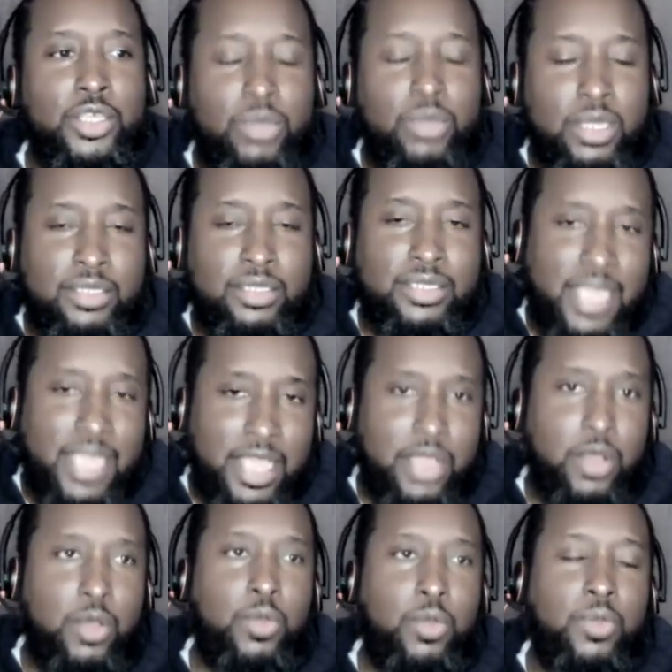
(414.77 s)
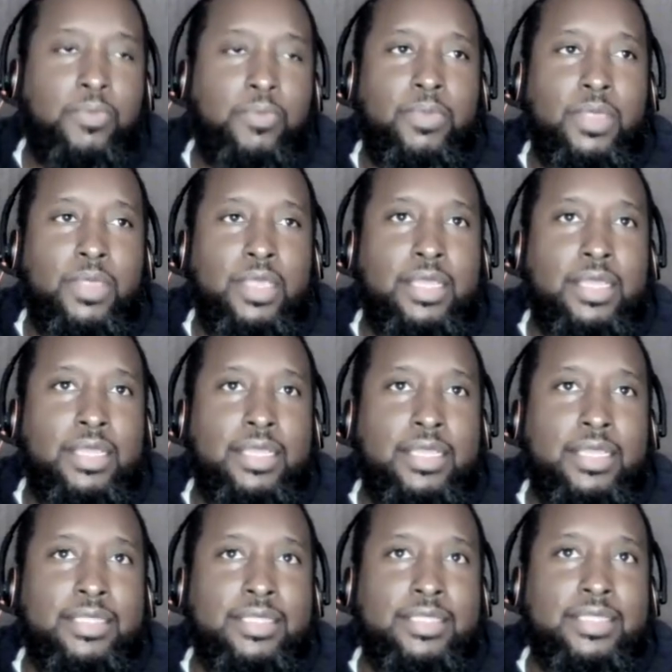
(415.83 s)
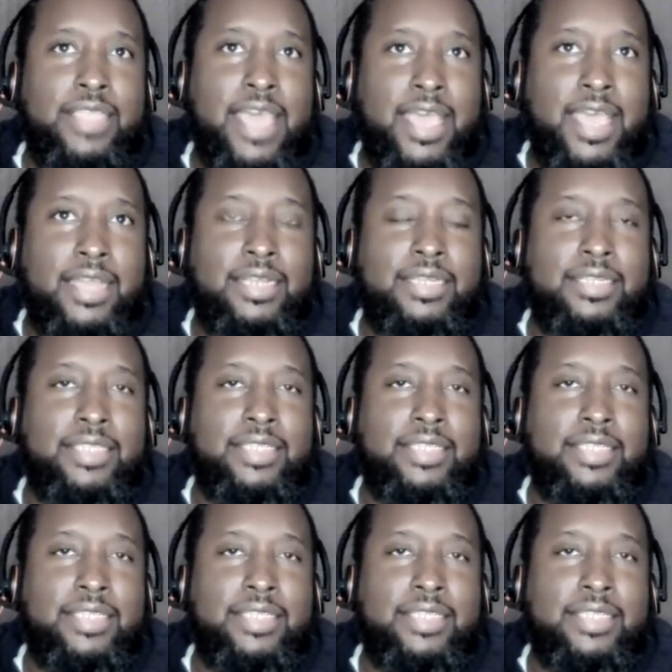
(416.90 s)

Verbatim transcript: you can tell that